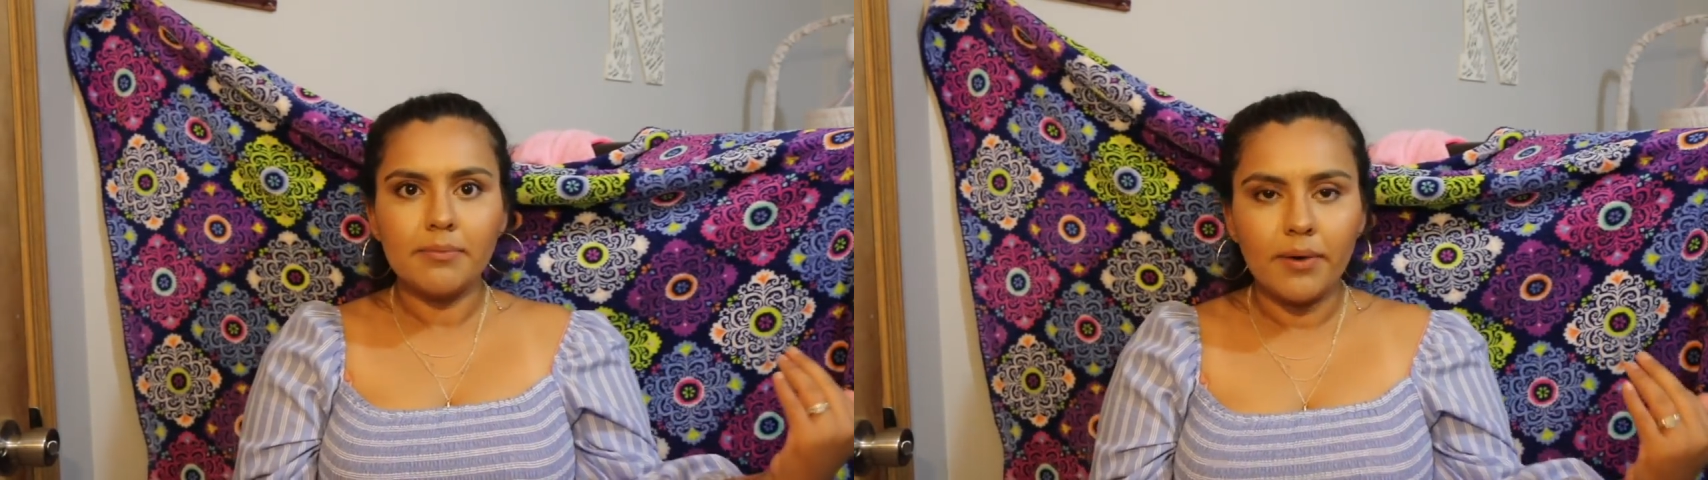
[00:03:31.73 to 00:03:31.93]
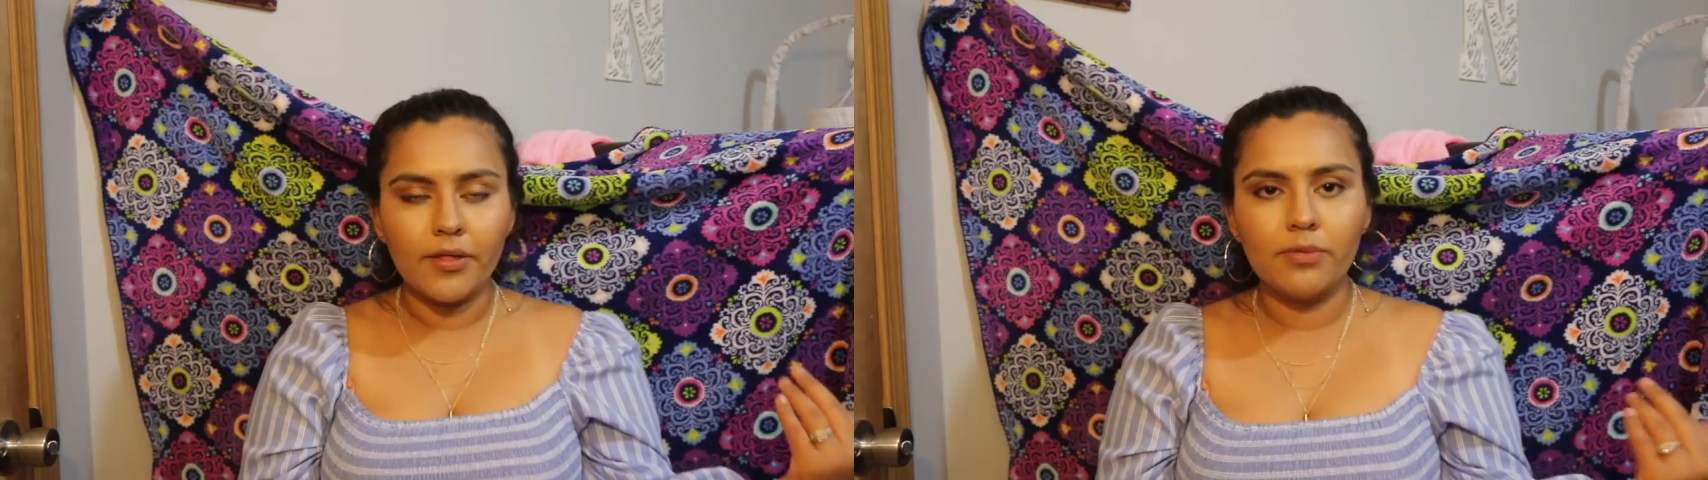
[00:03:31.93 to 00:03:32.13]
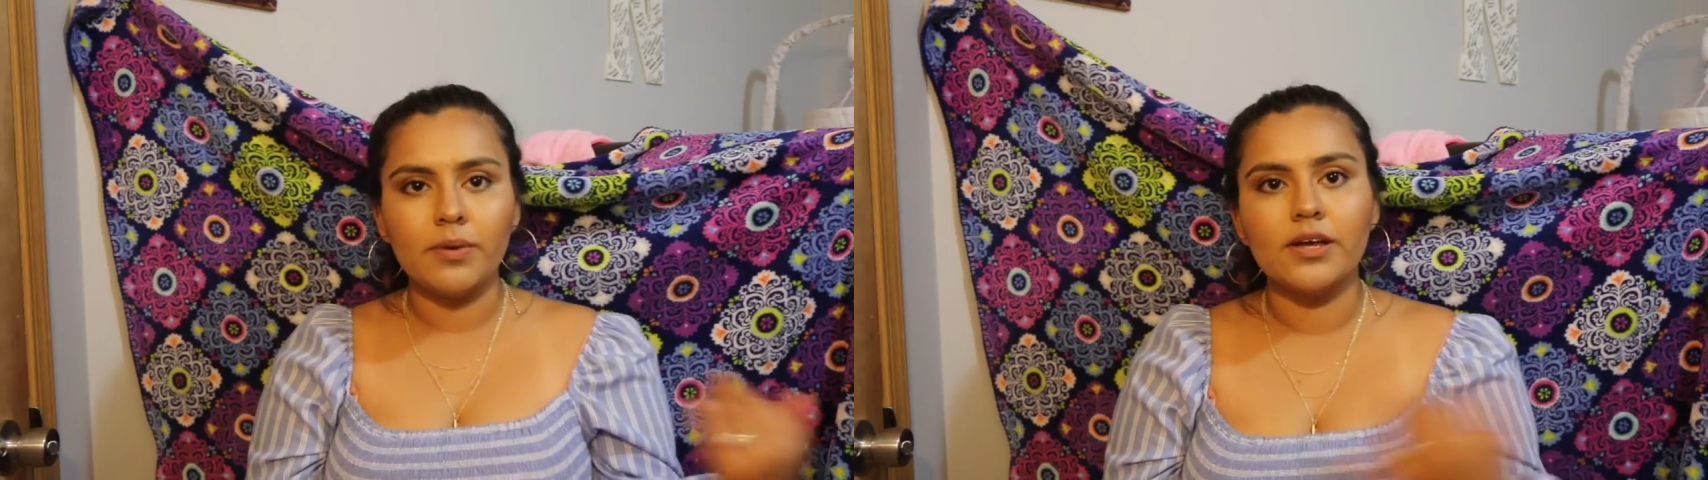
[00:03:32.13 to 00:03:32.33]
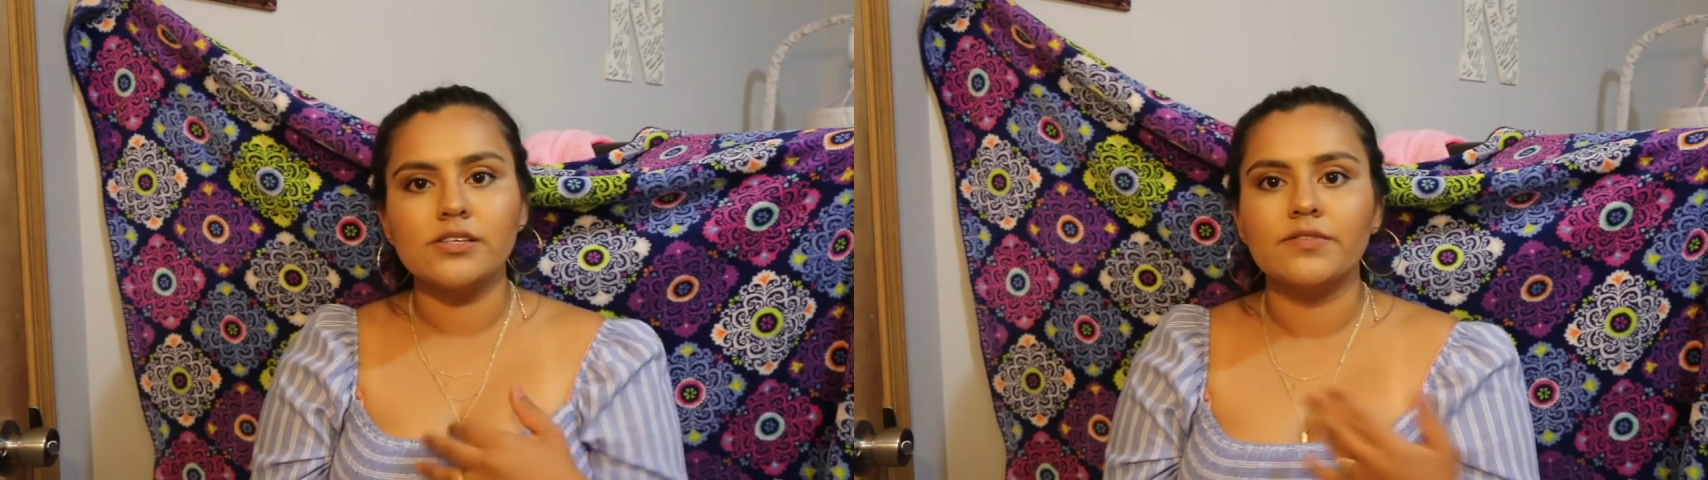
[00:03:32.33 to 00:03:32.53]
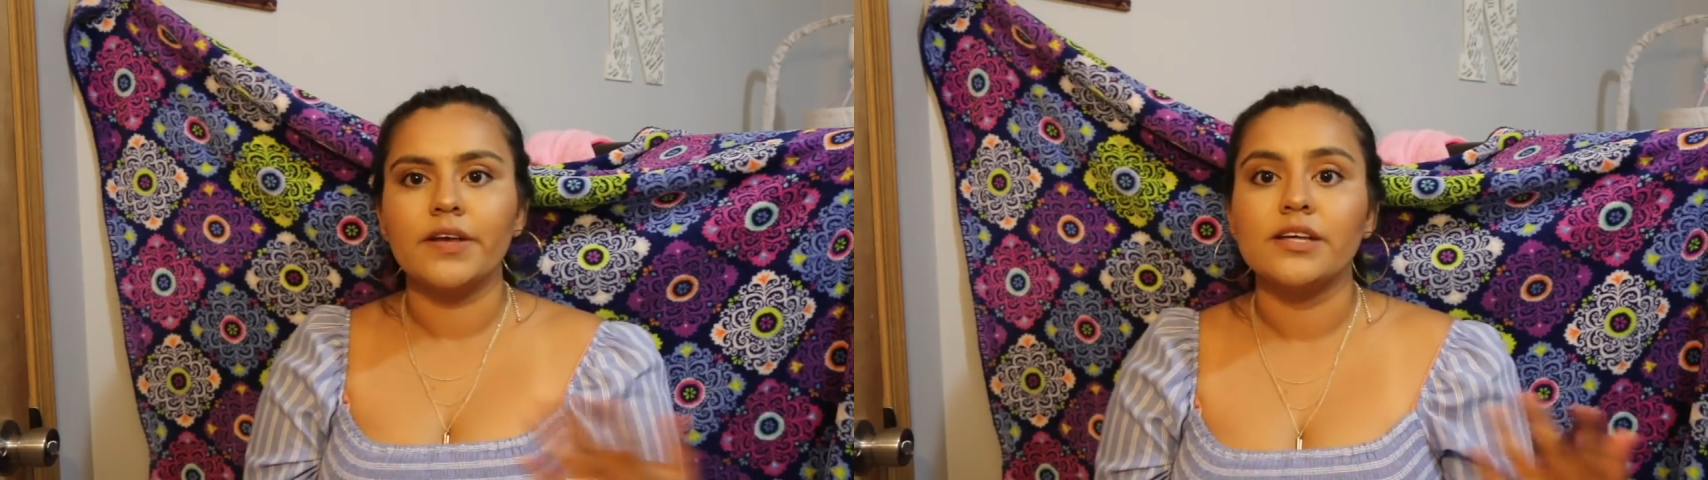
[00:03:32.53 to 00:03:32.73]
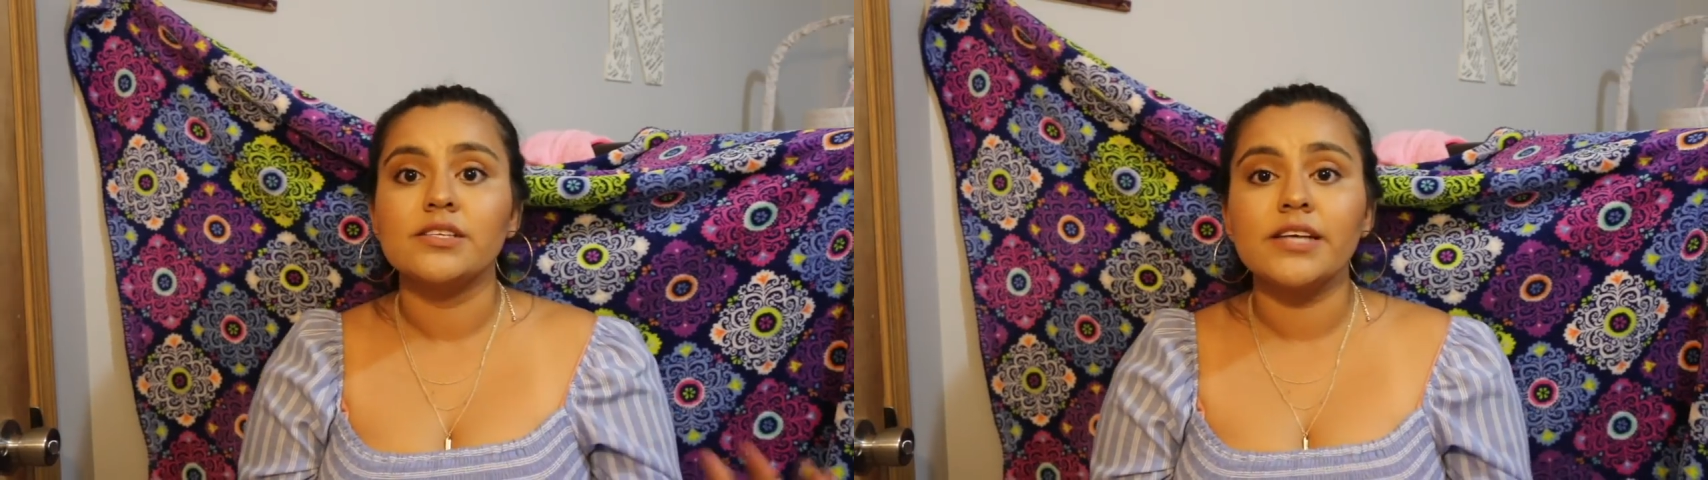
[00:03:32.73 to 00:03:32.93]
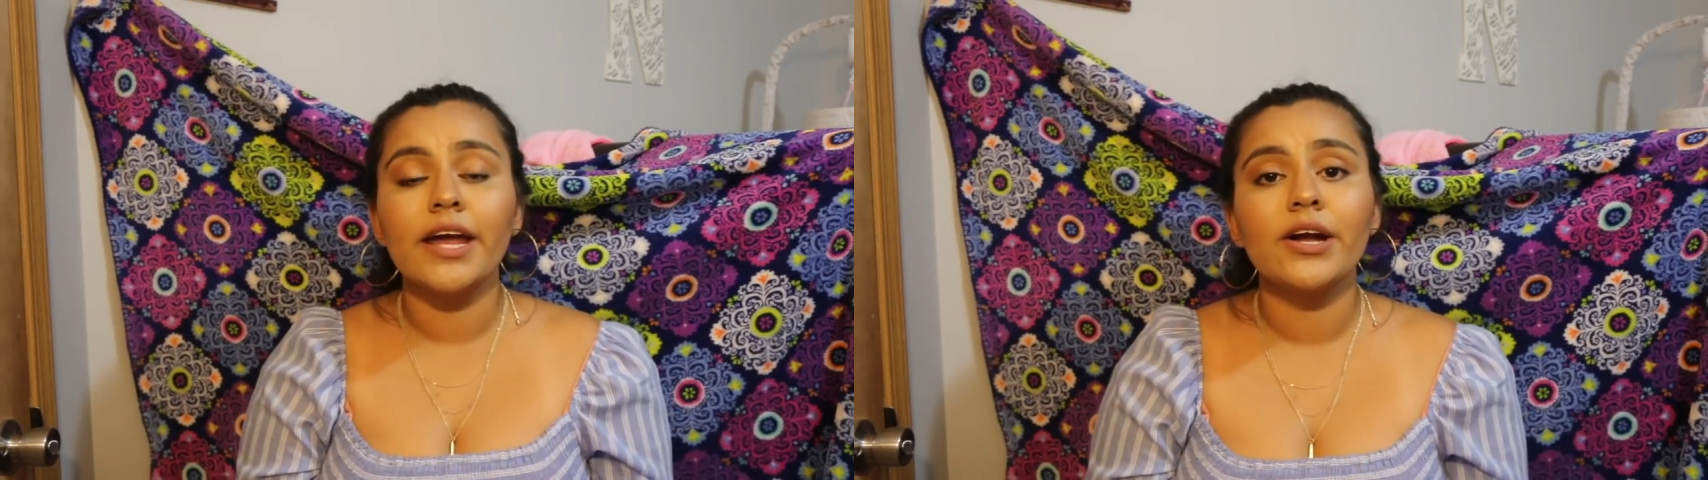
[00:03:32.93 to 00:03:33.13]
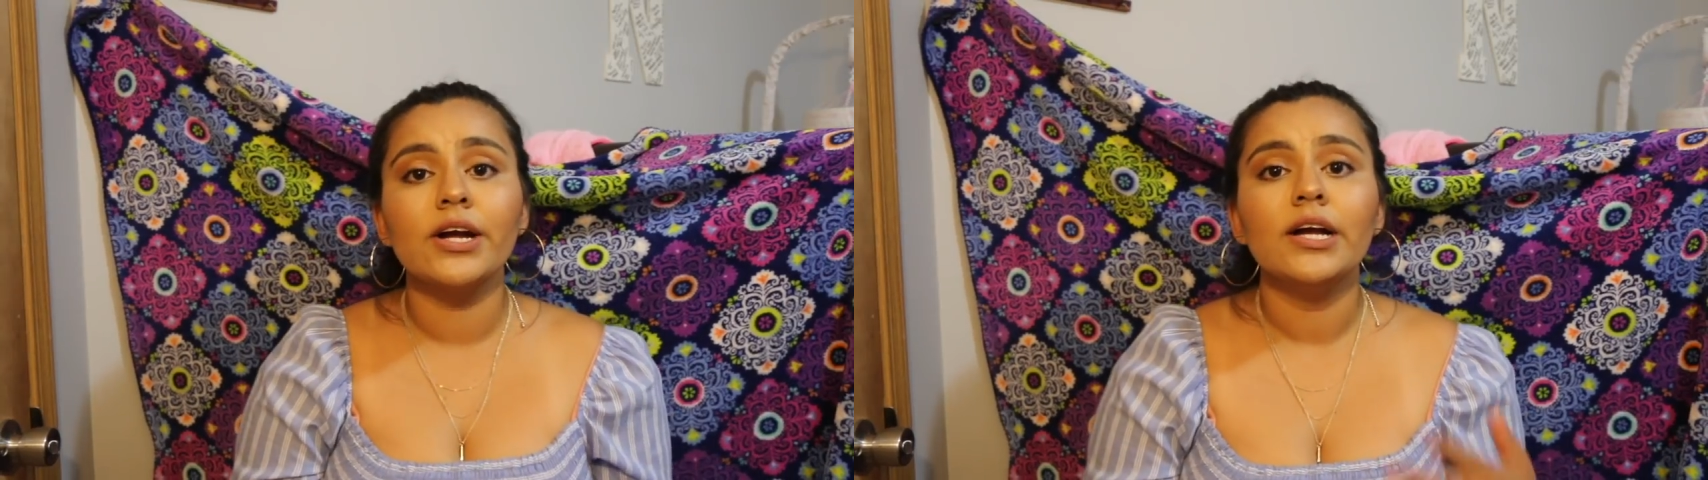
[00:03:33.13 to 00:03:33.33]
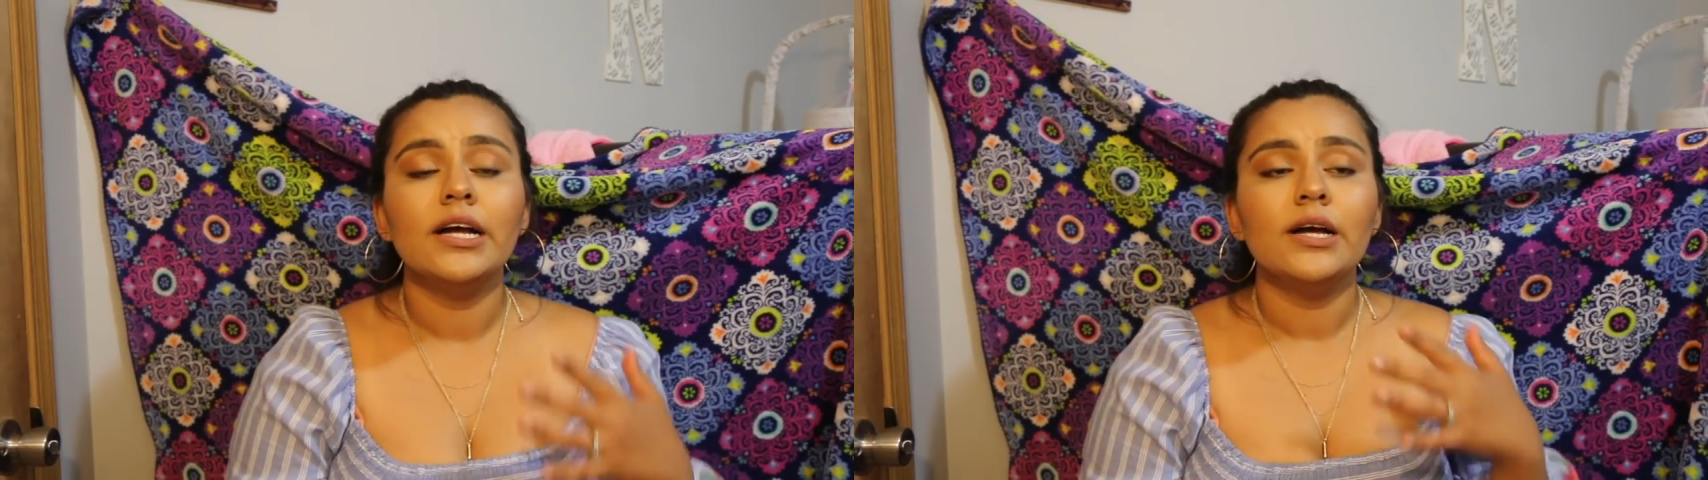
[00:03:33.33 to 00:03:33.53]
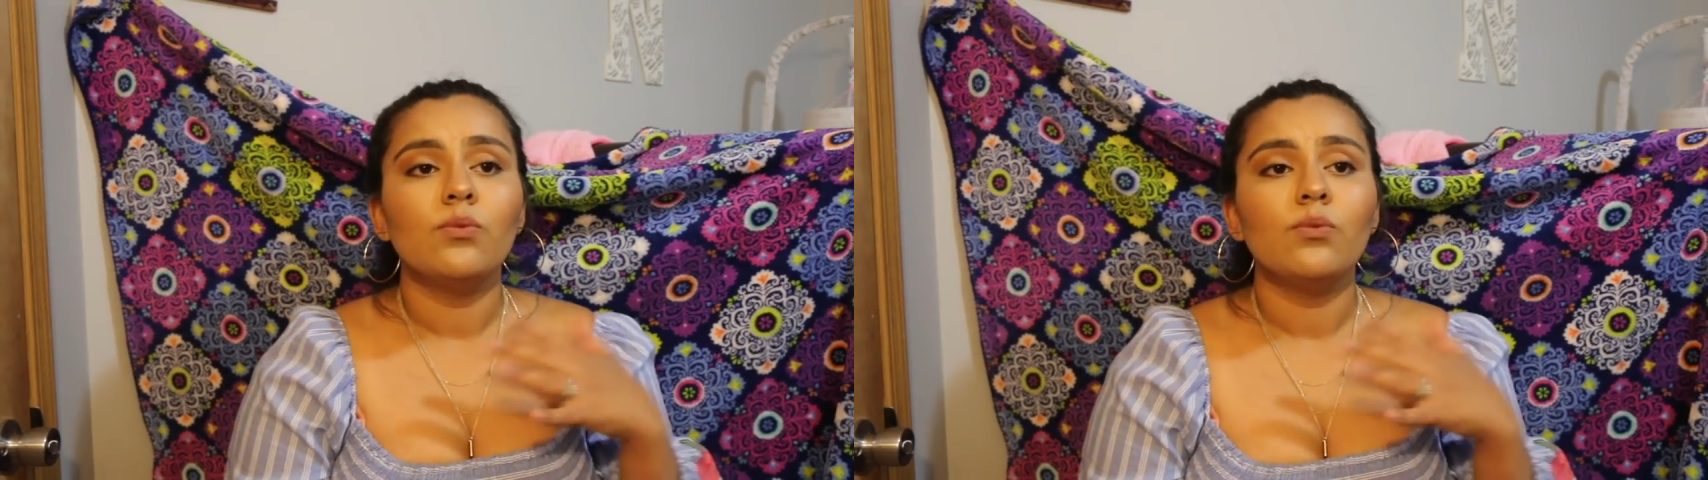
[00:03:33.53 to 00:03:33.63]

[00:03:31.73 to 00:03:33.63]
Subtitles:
like month because of like a scare.